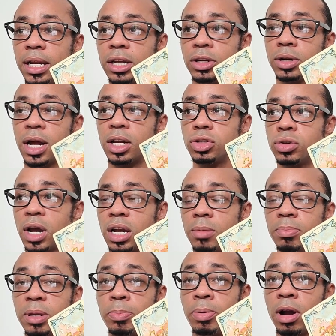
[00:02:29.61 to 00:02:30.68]
You're not trying to
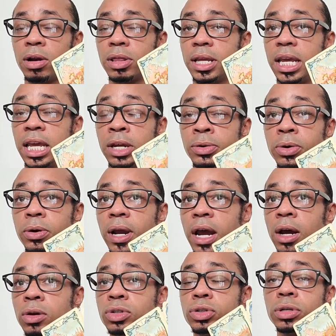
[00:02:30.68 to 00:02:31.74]
be part of the in
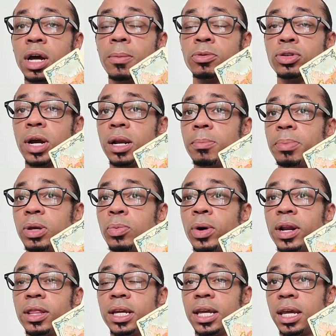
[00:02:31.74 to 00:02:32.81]
crowd. You're not trying to be
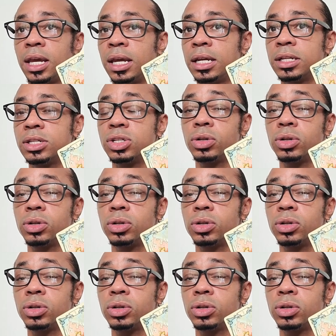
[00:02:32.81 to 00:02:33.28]
one of the kids.